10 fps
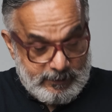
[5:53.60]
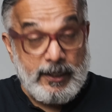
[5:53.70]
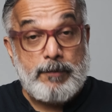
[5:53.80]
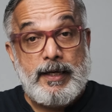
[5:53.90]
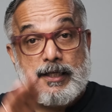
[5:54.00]

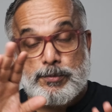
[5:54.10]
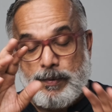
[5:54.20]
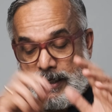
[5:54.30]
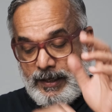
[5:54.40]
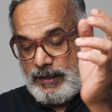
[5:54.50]
Let me
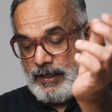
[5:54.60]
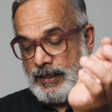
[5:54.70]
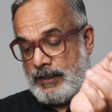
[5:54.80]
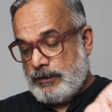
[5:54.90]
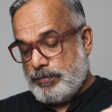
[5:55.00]
explain
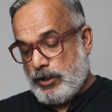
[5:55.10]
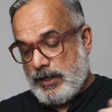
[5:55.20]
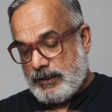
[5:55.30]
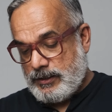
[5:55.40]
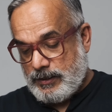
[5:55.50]
the
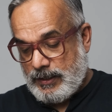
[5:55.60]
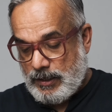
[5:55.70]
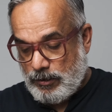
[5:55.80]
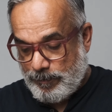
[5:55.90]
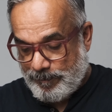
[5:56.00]
product
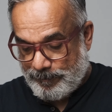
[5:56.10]
now.